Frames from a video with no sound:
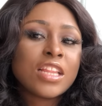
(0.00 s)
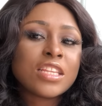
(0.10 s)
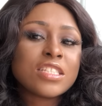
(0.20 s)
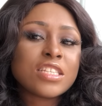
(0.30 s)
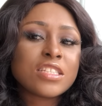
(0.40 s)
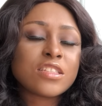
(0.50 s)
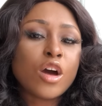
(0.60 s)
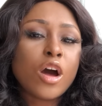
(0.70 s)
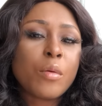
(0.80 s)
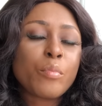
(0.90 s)
This is
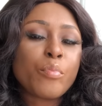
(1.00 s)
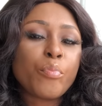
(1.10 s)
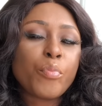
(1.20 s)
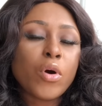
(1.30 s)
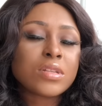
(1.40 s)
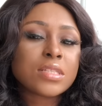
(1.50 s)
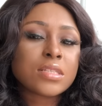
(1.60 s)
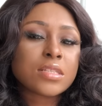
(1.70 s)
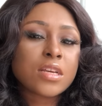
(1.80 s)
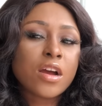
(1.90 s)
the
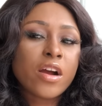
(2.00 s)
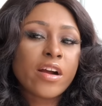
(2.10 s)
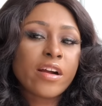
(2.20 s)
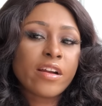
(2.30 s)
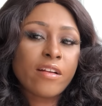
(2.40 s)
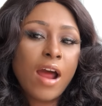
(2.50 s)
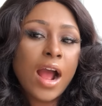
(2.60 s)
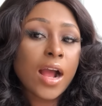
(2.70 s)
butt crack.